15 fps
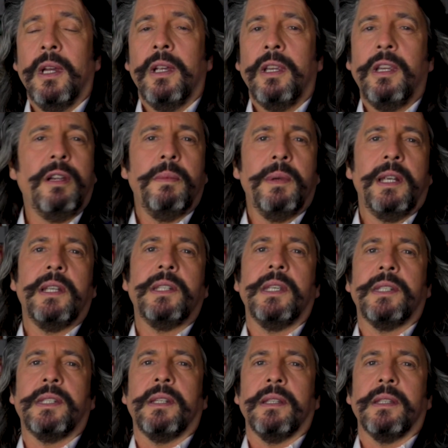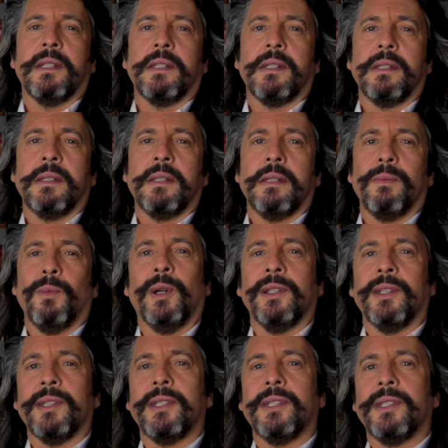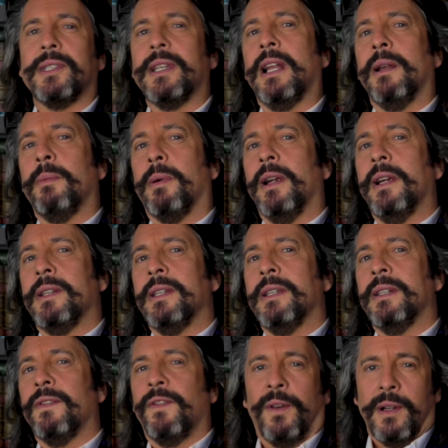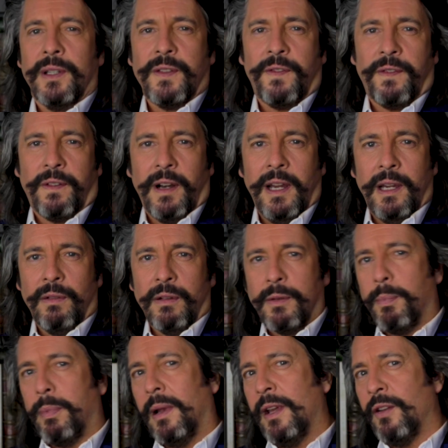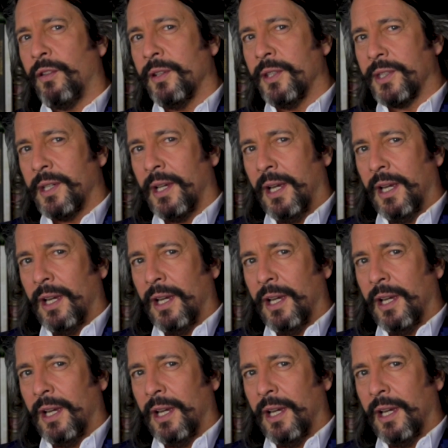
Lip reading: human existence, once celebrated for its fragrant pleasures,